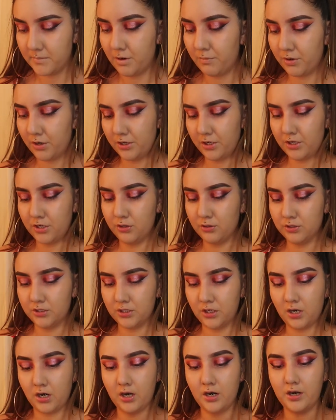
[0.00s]
Now we're going to
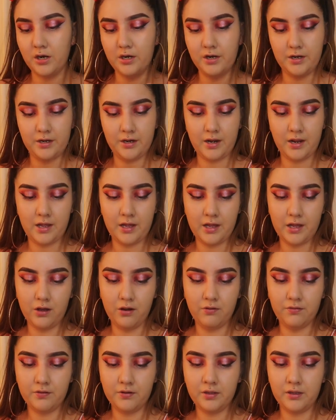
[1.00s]
use our
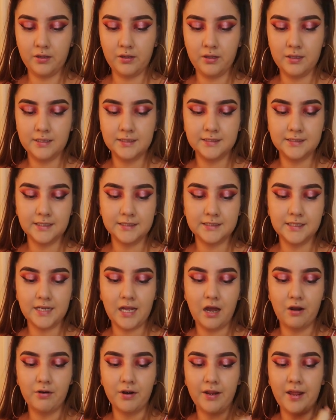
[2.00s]
e.l.f. 16
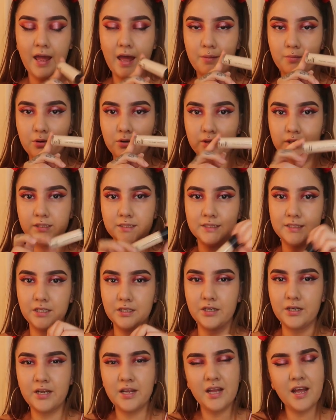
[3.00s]
Hour Camo
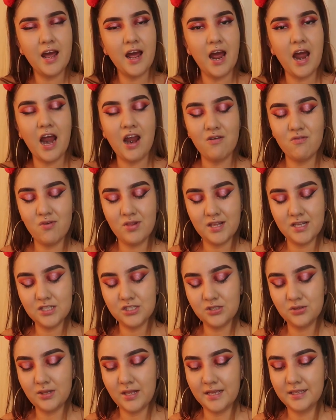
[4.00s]
Concealer. I really
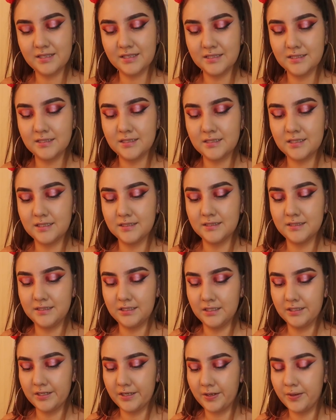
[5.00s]
do like this
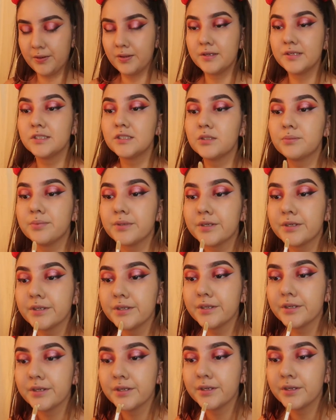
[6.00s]
concealer. It's super
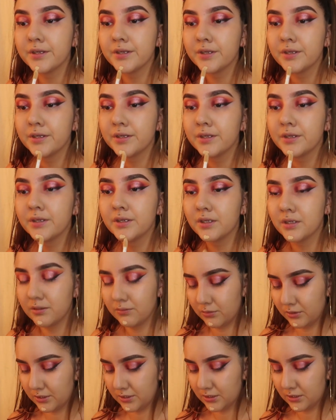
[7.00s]
good.
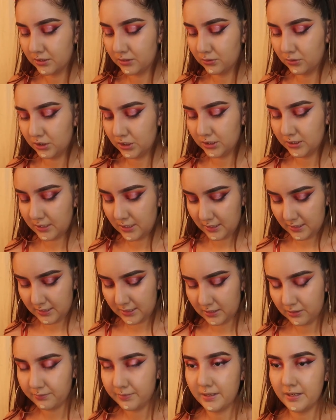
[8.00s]
Just going to do just a
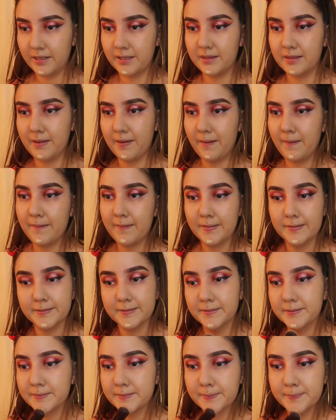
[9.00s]
little bit like that
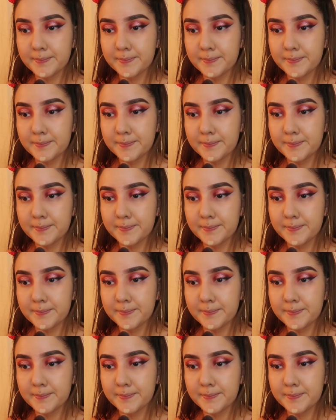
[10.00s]
because,